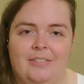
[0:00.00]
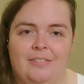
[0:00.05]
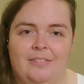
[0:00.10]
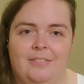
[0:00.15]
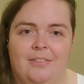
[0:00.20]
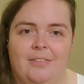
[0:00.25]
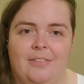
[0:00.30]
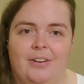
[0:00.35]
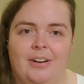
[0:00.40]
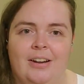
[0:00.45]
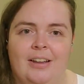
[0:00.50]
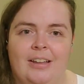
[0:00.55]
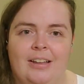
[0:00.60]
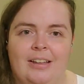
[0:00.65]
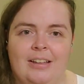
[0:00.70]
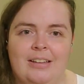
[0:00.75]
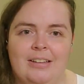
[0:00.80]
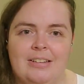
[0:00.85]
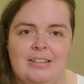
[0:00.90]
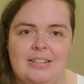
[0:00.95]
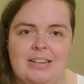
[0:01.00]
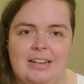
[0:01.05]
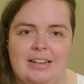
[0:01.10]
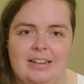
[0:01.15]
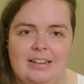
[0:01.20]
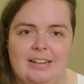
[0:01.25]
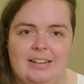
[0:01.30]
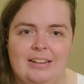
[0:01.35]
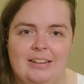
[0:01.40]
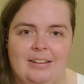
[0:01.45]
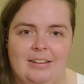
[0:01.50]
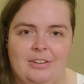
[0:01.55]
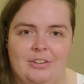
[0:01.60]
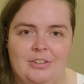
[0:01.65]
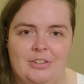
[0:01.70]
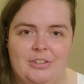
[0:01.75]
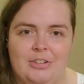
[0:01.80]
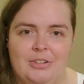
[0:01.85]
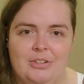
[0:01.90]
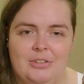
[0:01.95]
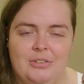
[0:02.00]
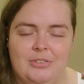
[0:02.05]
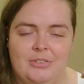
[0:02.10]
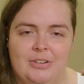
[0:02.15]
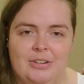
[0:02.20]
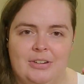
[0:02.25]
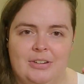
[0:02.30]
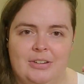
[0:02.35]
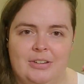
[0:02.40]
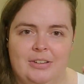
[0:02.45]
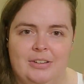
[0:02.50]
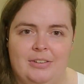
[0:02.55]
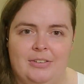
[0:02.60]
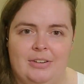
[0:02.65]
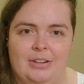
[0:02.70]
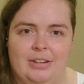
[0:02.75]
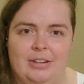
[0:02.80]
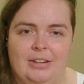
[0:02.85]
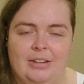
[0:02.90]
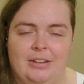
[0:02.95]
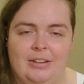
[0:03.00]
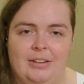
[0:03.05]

4, tick, 2, 3,